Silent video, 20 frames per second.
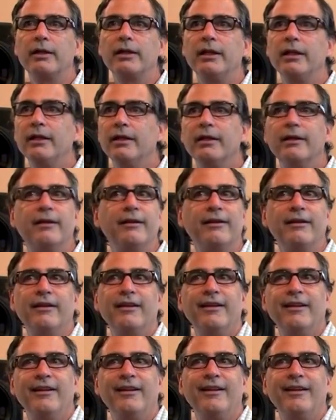I
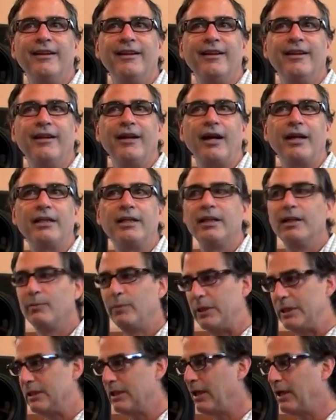can't
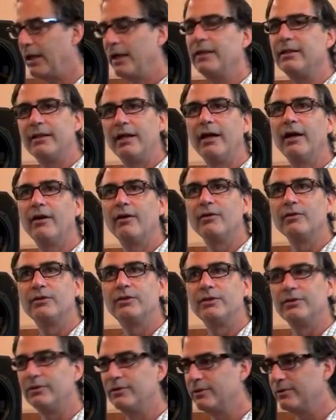be tied down
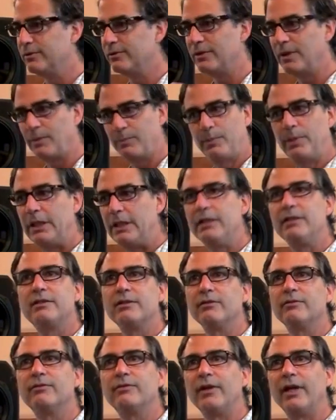to a piece
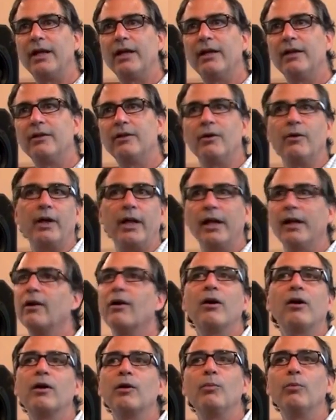of
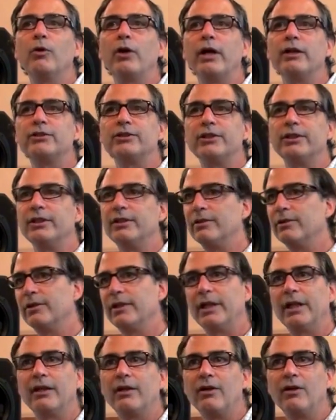analog compression or
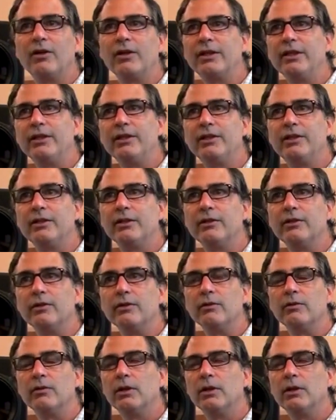analog EQ.